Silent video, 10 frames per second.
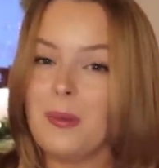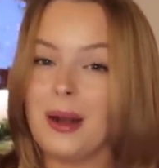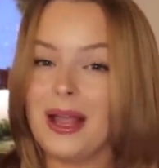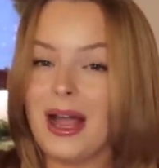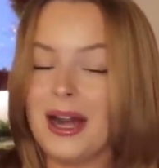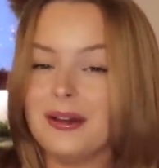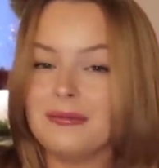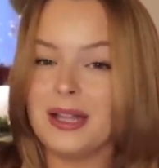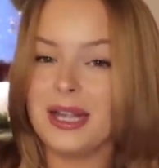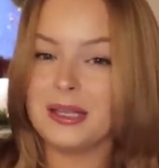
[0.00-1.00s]
but I kind
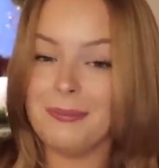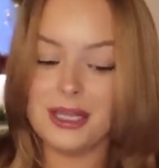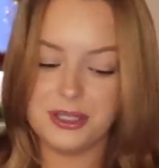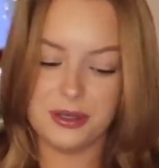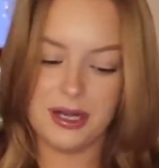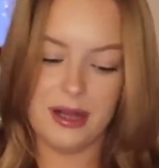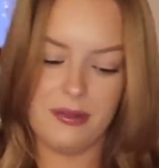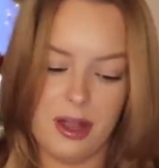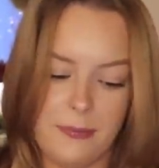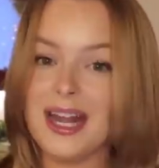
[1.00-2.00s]
of like the mystery of
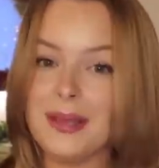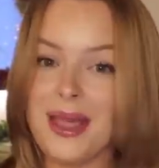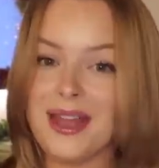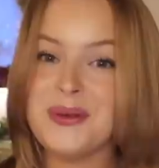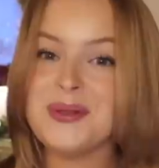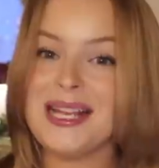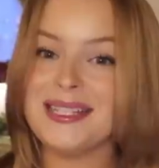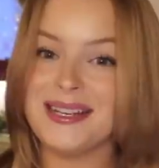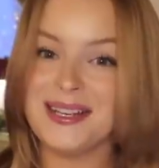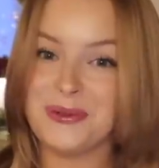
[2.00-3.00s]
it. Any man who
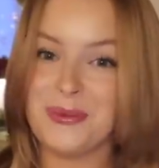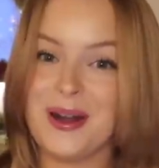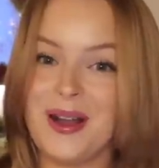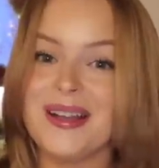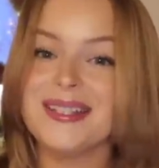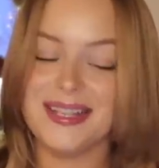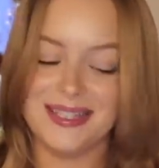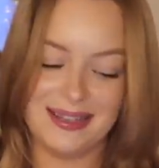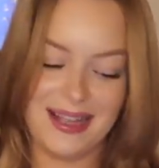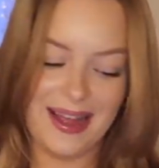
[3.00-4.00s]
says he doesn't want Uggs
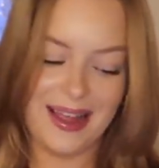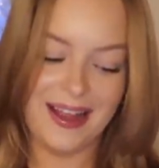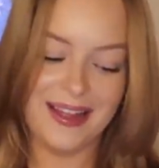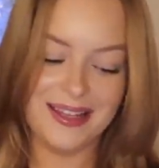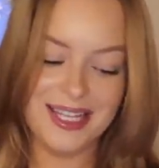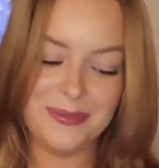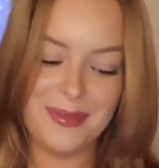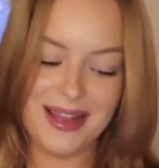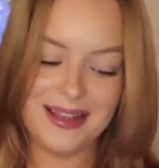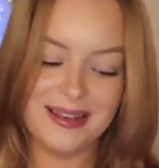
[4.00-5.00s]
is lying. These
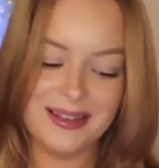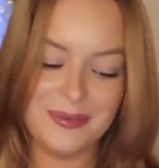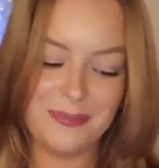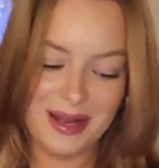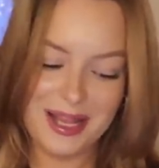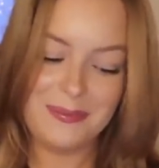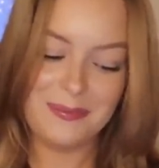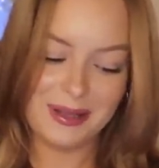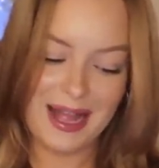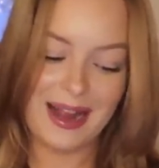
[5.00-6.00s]
men's
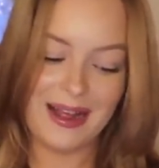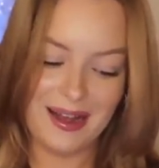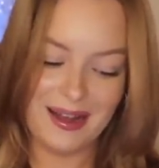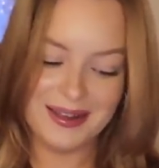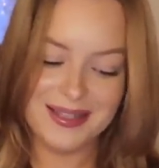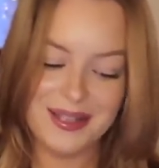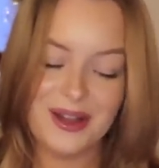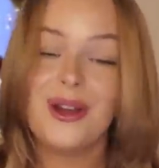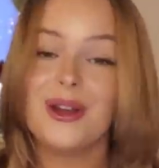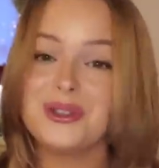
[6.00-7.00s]
mini black Uggs,
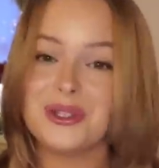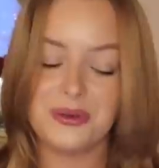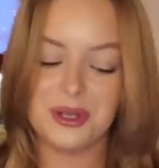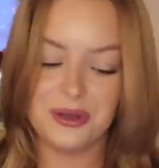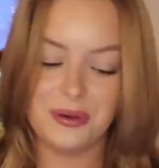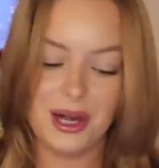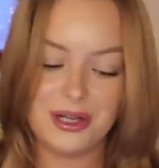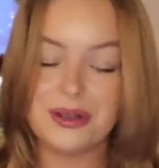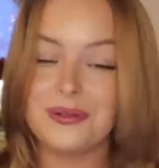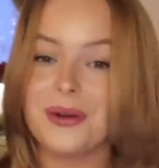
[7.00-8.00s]
so cute,
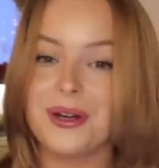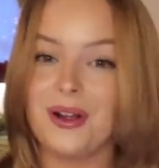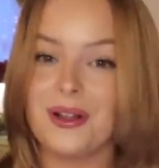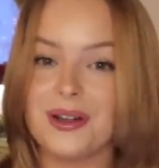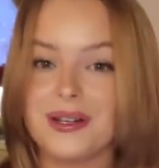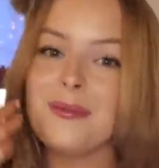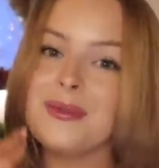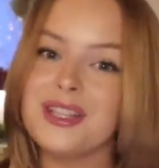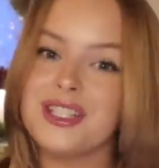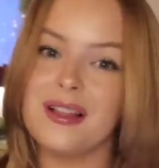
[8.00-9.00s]
$140. I'm
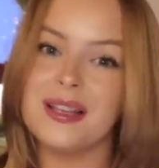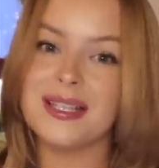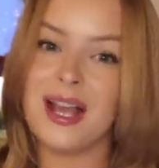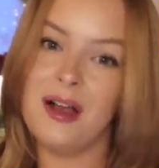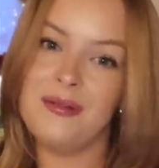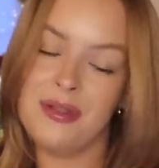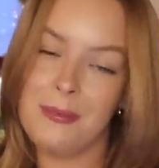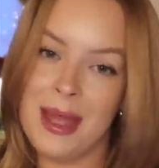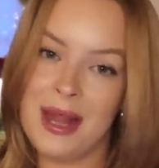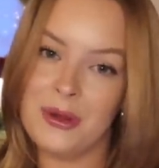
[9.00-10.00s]
really jealous of the
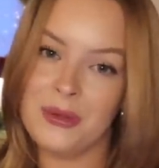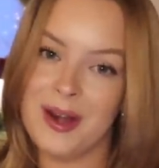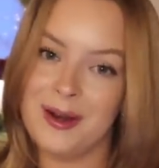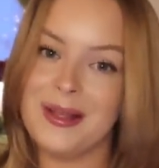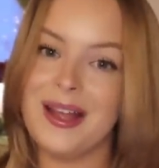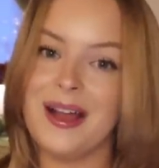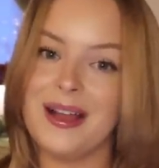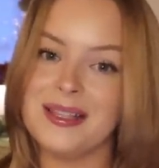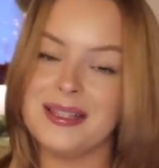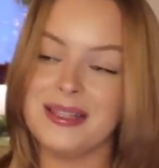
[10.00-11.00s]
men out there
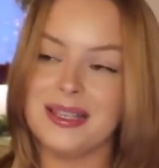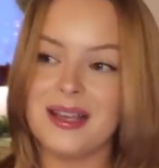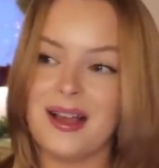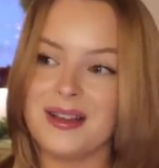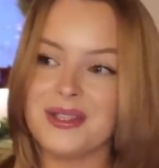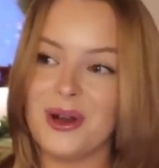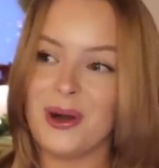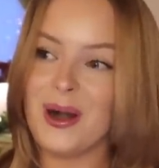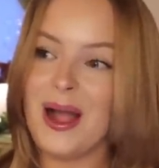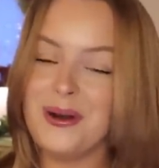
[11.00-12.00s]
because these Uggs
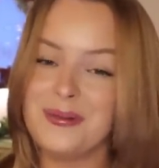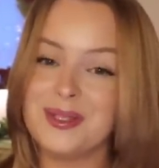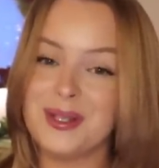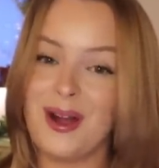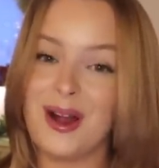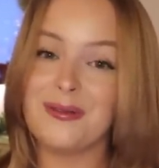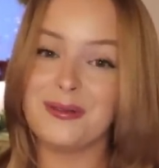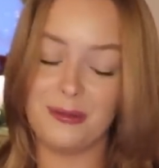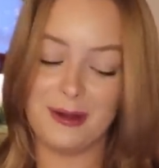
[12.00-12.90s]
are out of stock for